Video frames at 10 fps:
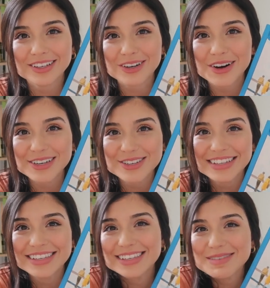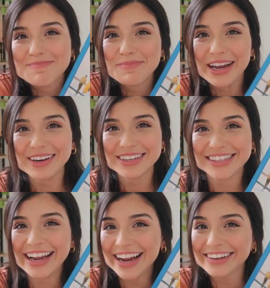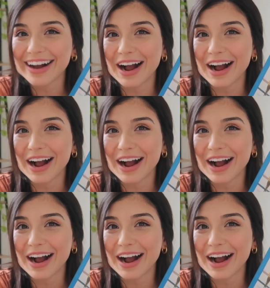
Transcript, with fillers: gosh, this is embarrassing.